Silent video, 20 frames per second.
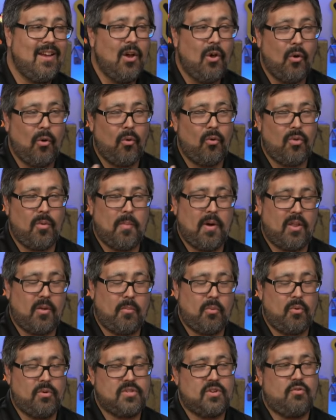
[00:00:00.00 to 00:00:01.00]
All the
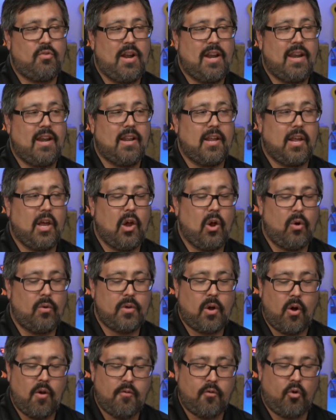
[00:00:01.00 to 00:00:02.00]
motherboards are ready to go.
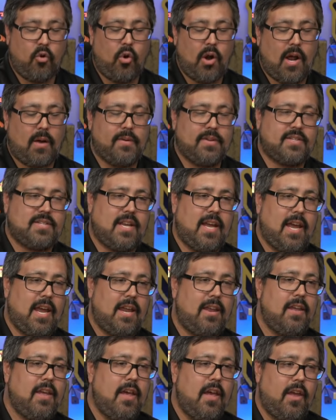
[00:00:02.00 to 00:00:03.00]
Overall, I would say,
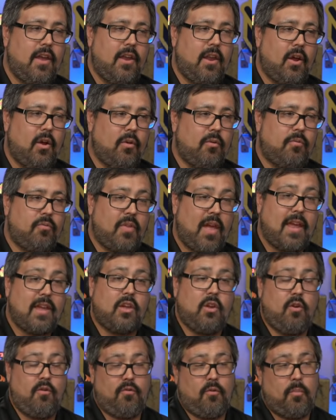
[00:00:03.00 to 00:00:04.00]
you know, thank
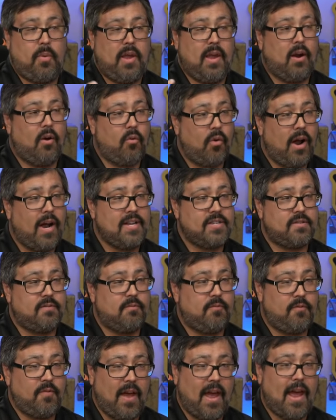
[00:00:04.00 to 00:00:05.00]
you for being a Ryzen
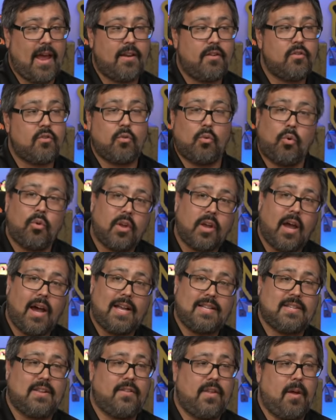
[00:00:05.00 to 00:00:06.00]
fan to all the
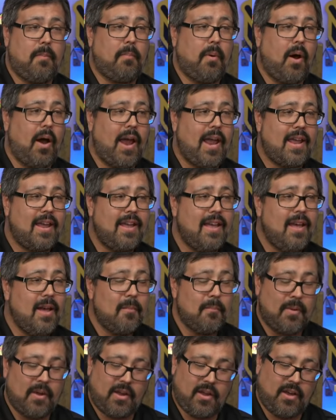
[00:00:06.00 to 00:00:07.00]
guys out there buying
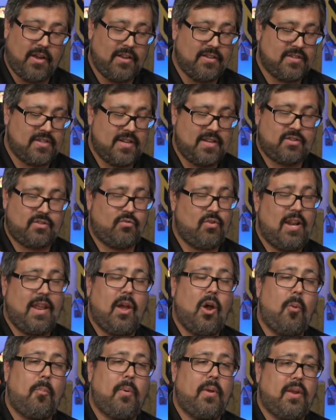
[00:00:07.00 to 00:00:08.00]
because it's really
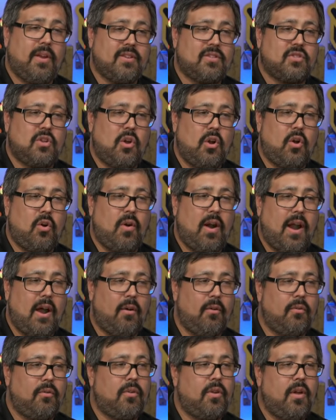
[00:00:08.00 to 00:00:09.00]
helping us turn
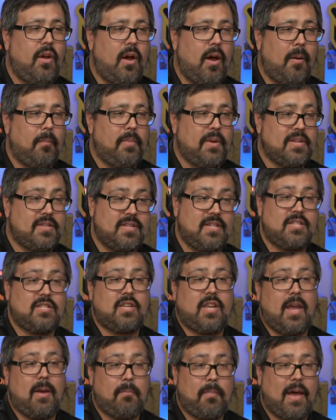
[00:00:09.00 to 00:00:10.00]
around our business,
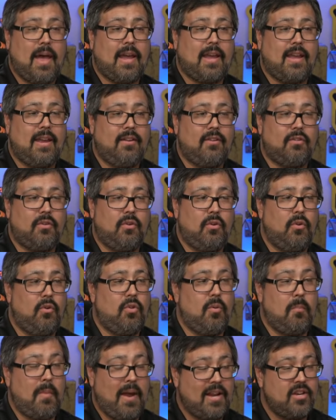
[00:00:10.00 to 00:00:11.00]
get back into the
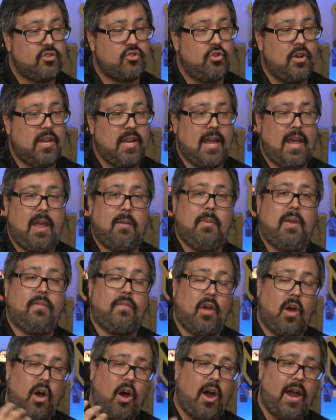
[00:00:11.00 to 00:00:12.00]
mainstream gaming, the
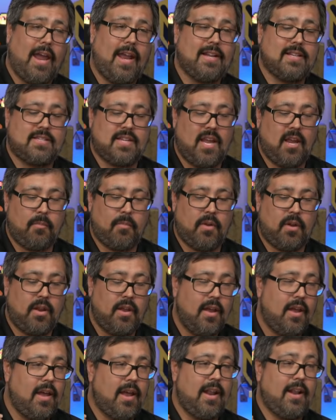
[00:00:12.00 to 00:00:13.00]
high-end segment,
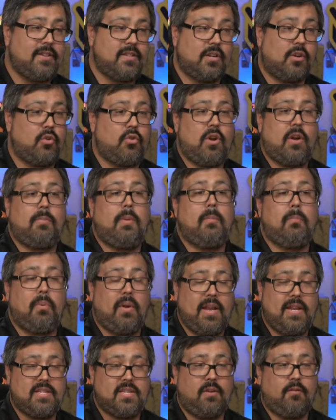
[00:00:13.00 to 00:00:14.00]
and it's incredibly
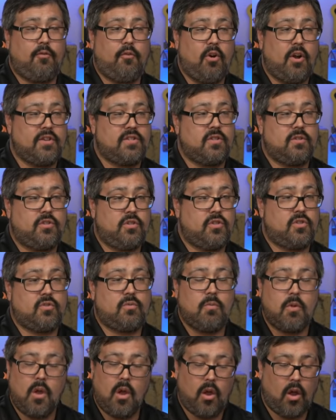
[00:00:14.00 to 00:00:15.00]
pleasing for us to just
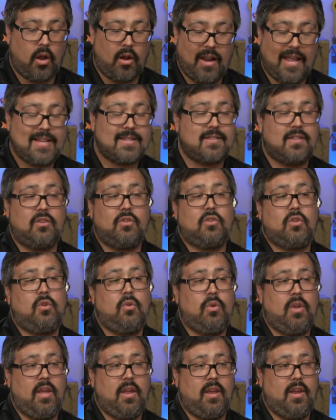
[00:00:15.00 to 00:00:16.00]
less than two
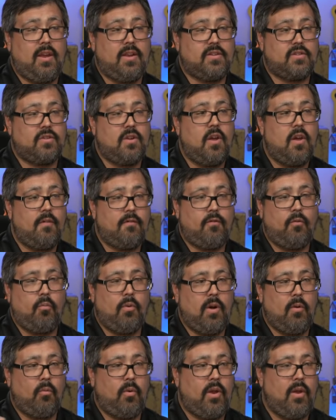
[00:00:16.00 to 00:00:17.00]
years from
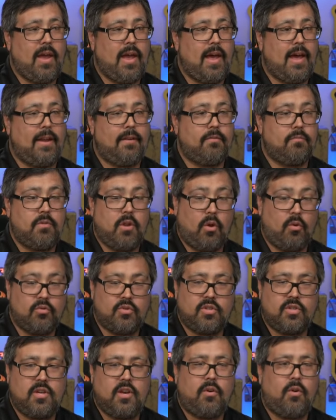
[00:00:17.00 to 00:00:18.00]
when we had, you know,
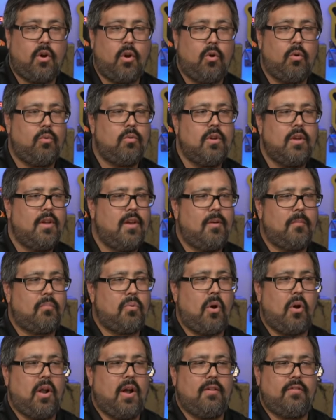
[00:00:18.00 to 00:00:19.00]
zero
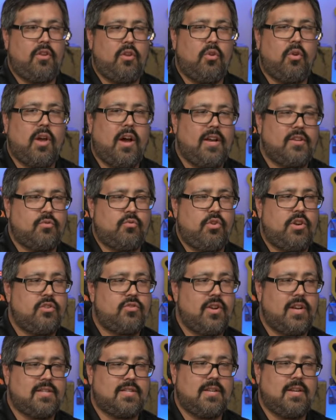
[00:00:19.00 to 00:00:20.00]
product that you guys were
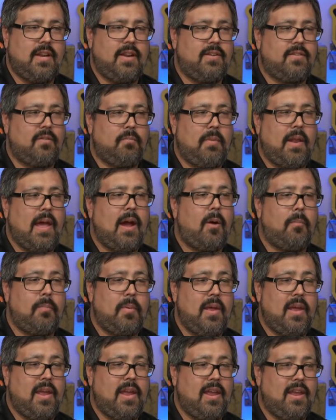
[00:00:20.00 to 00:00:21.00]
interested in to now
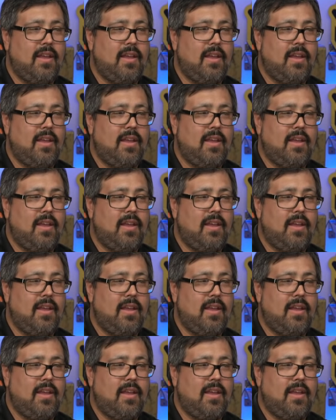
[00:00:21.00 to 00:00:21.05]
be